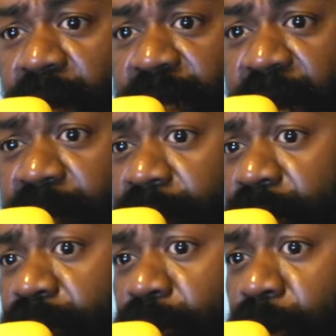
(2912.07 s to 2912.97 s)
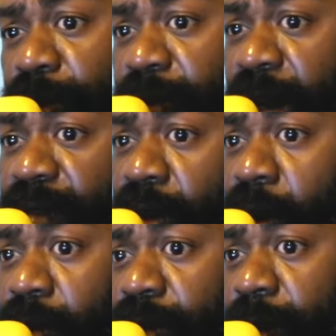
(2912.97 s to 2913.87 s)
1935, the
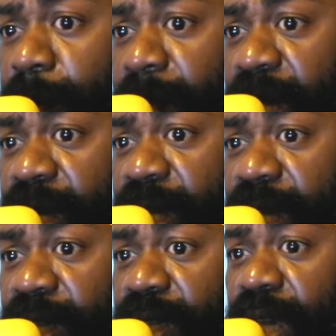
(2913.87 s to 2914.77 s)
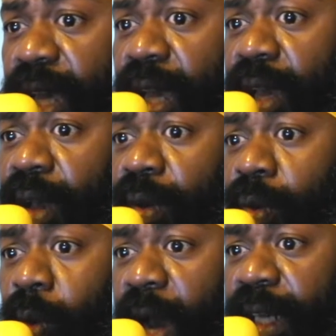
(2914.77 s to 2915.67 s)
council made it
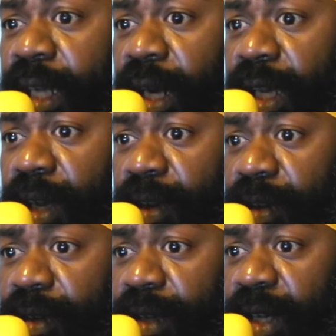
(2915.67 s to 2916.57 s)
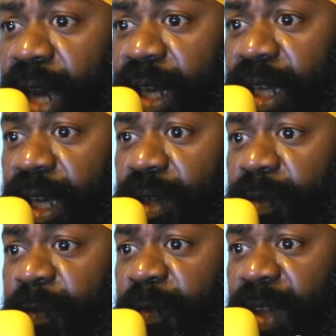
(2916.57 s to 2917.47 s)
quite clear that
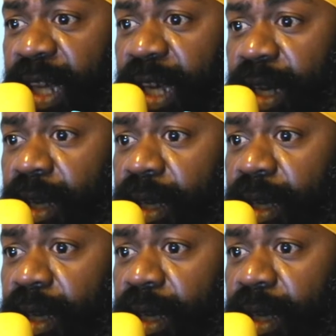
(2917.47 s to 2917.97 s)
it feel,